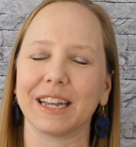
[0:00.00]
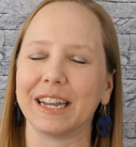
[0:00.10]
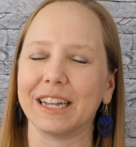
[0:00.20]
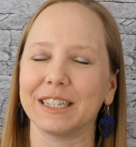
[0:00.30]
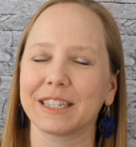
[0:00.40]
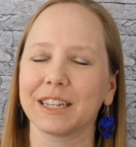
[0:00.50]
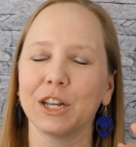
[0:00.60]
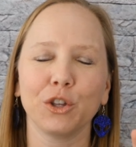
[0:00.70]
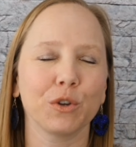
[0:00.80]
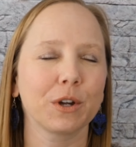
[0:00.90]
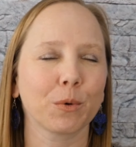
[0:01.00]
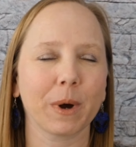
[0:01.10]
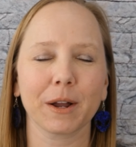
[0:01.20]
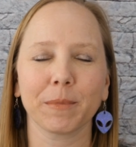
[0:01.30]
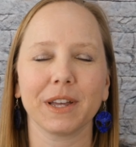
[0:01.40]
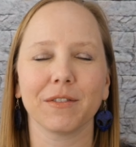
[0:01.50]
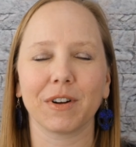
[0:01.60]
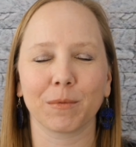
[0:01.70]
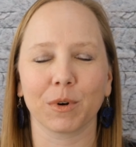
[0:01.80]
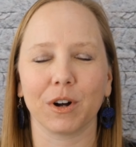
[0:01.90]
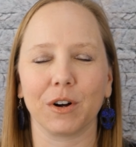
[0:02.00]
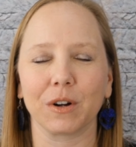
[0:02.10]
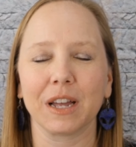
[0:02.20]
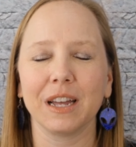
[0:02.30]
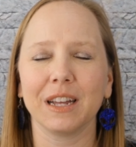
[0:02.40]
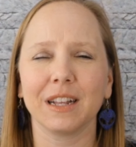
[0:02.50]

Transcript: and it's, you can correct me if I'm wrong,